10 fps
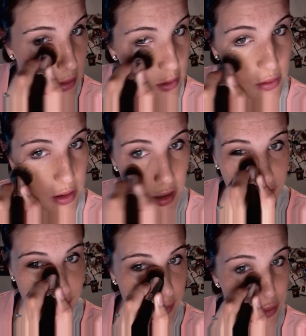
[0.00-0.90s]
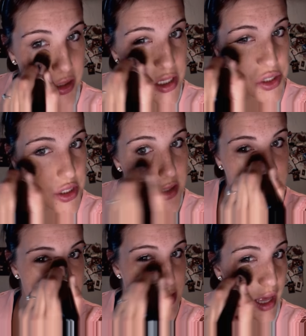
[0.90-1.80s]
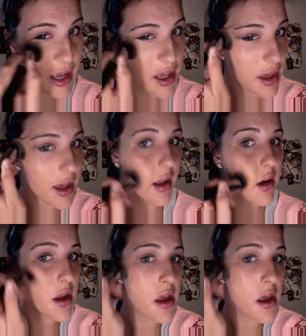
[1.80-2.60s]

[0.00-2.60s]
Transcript: you can have foundations that can